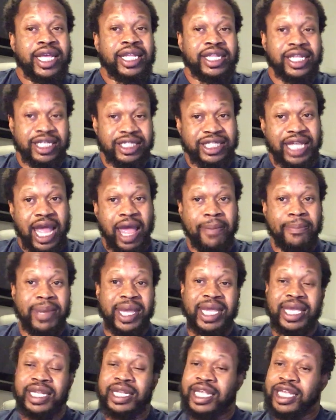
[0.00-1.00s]
Does that
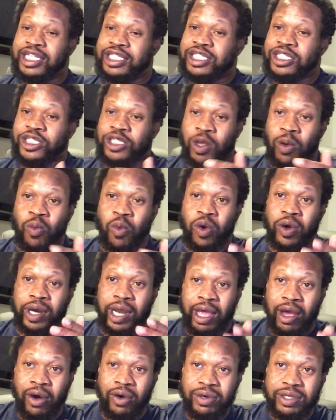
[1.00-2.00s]
mean it's someone
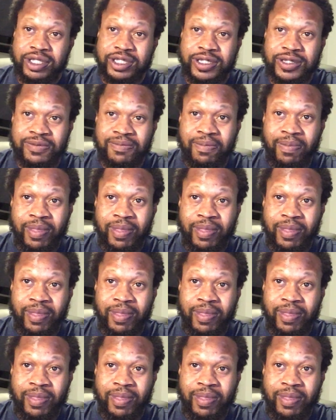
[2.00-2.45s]
else